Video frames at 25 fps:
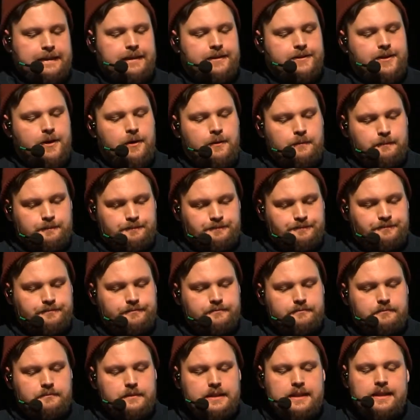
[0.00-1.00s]
So
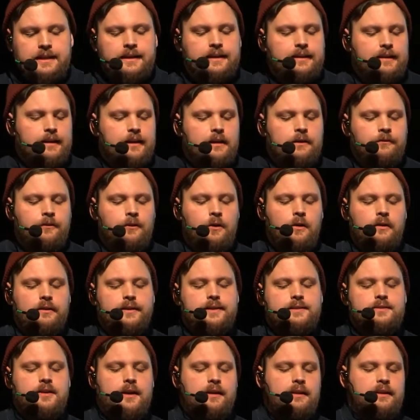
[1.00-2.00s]
Clearly, for all
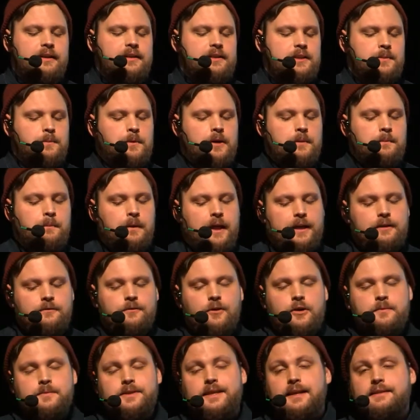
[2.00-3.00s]
these highly disparate platforms,